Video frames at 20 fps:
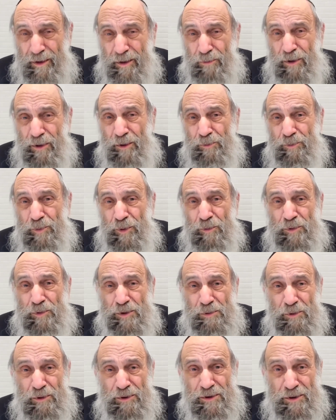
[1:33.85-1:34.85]
The main
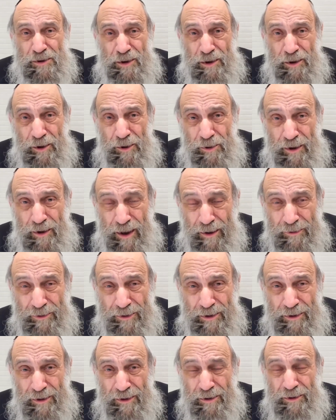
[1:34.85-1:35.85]
purpose was to go
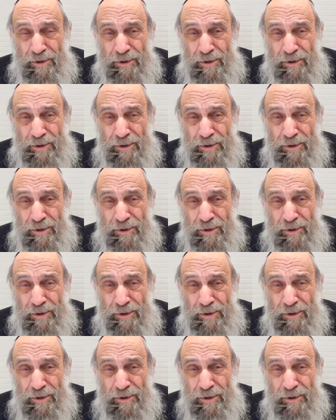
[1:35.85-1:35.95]
out,